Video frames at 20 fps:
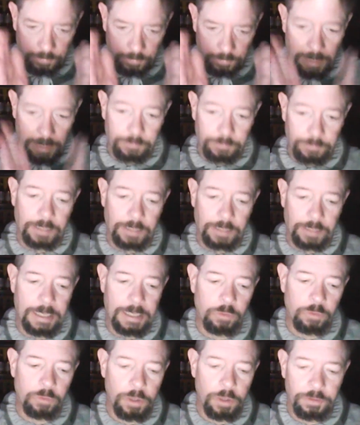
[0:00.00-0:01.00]
I was saying that
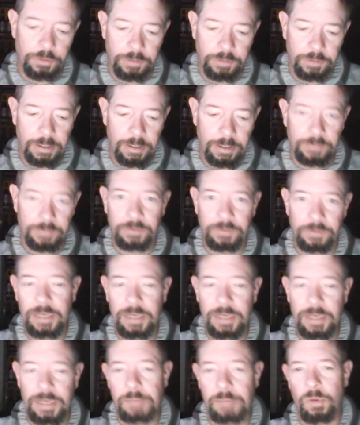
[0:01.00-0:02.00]
in 2013. I said it's
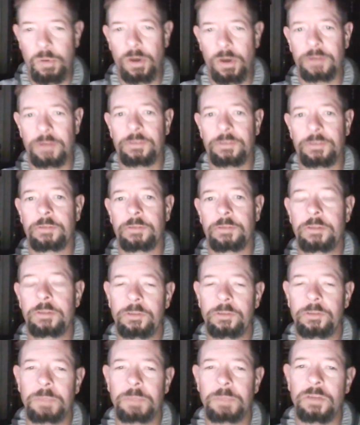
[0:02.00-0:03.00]
kind of boring just to
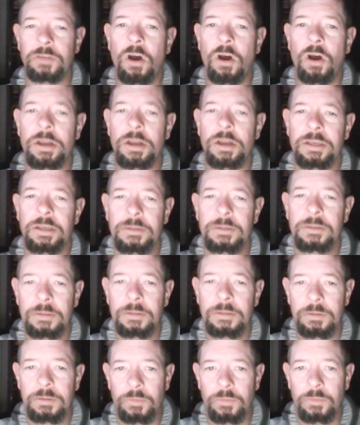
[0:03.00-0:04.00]
just be talking
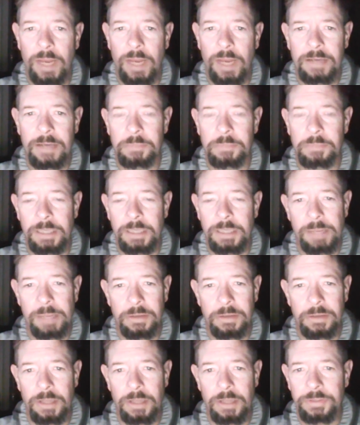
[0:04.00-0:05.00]
randomly
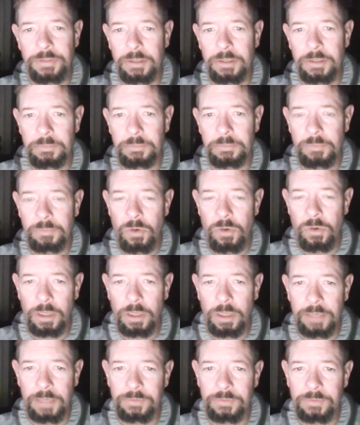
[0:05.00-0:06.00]
about nothing, more or
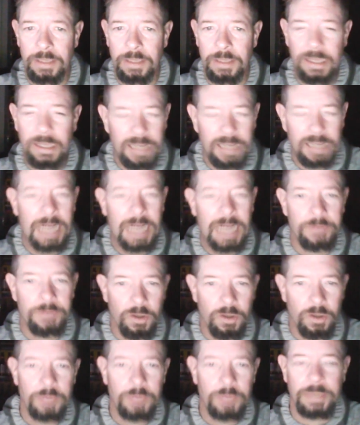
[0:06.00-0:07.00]
less. And they kind of
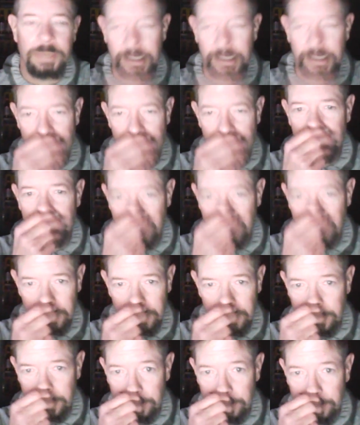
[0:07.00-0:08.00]
agreed with that. Yes,
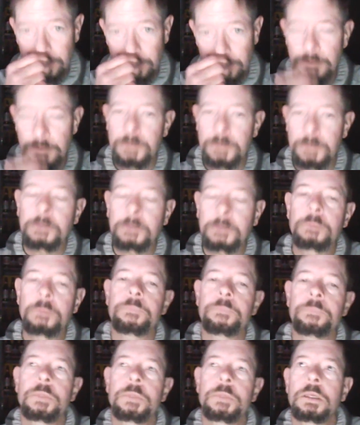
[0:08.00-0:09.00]
yes, yes.
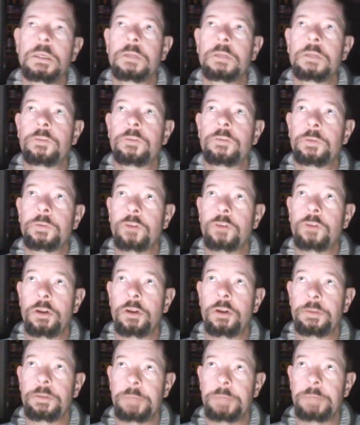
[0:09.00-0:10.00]
So we
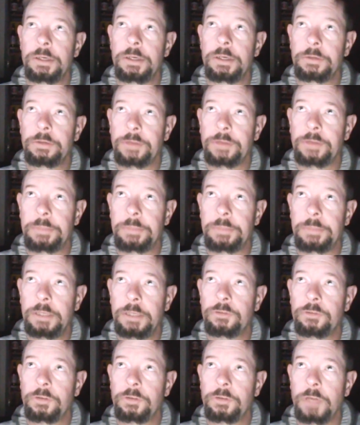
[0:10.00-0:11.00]
started the beer
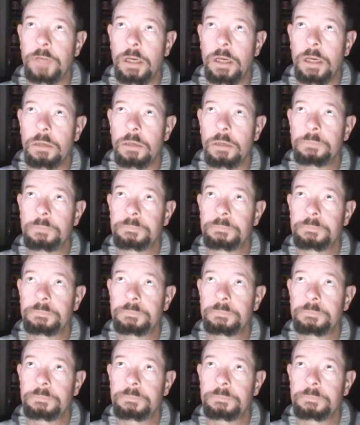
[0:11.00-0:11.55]
examinations now.